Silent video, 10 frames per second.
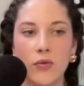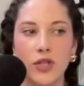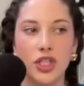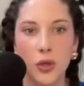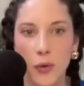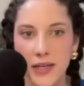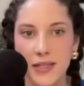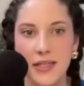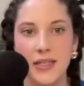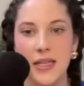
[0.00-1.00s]

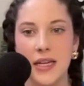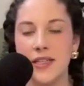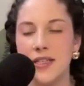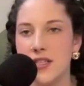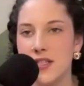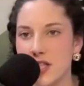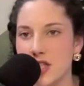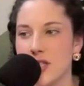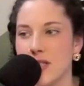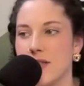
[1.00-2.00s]
choices and
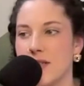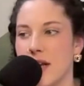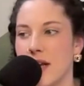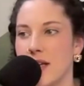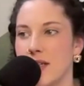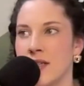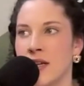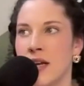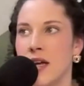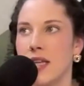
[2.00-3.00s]
decisions and
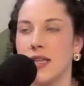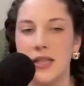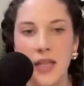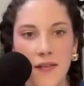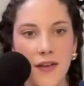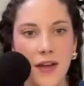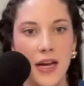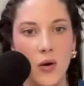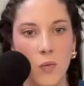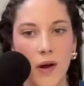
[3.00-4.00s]
living
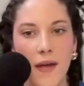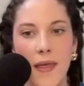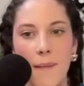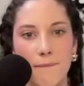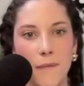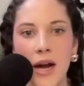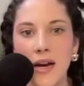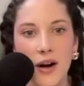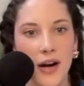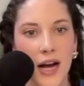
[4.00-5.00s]
in a way that might
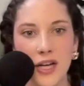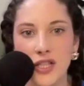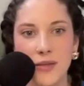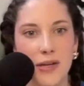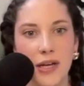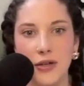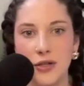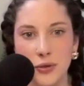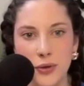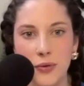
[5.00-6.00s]
not actually be our
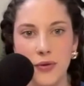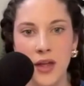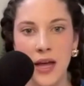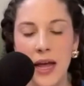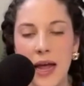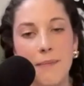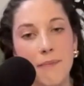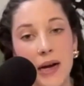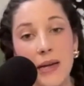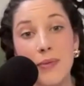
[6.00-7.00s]
truth. It
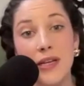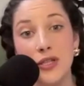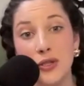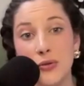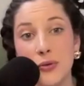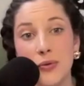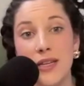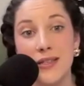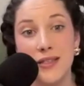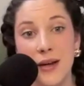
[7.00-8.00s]
might be a truth
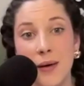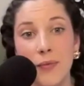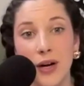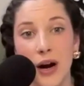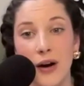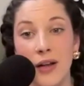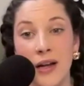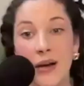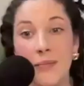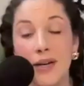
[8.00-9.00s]
in some regard,
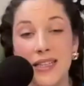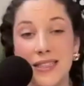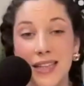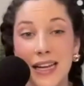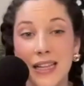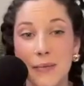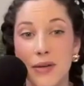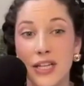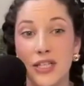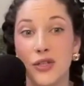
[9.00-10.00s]
but it's likely
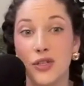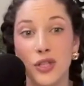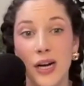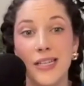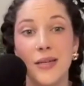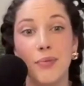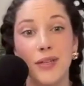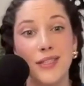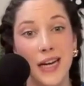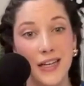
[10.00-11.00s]
because you're trying to
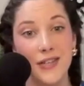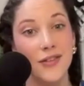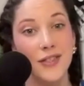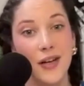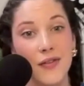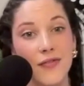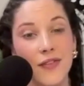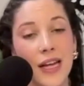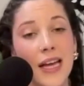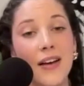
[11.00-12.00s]
protect yourself.
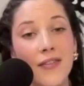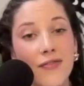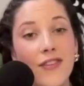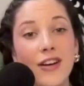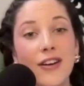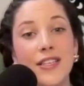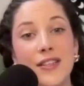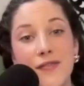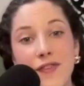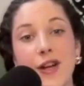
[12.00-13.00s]
A fear is a
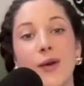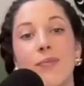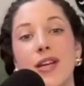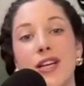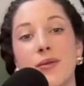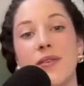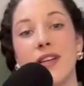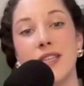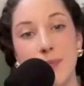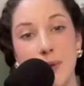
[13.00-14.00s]
fear because we've
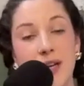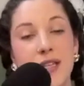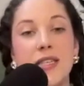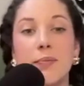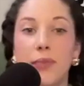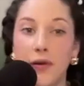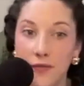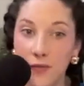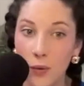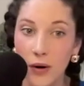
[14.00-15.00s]
experienced it
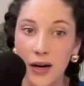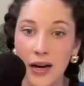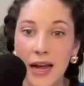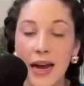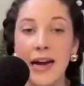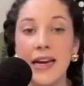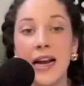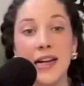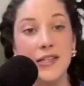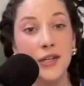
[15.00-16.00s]
before and it
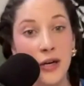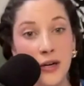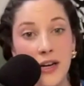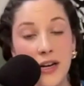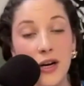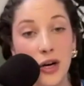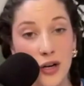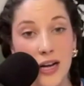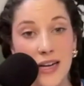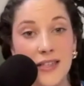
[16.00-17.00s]
has hurt
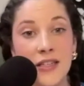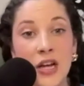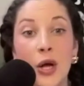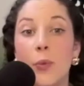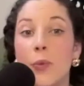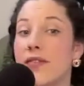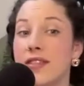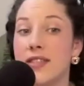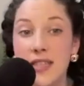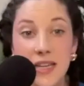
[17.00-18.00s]
us. We have
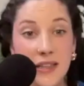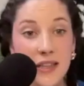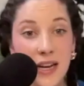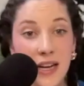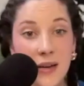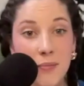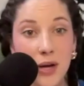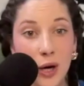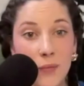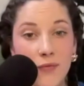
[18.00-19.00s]
seen that it can be
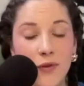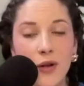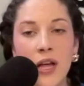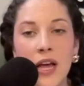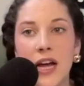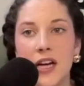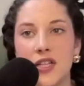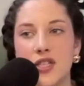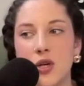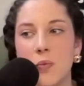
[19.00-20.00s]
hurtful, and so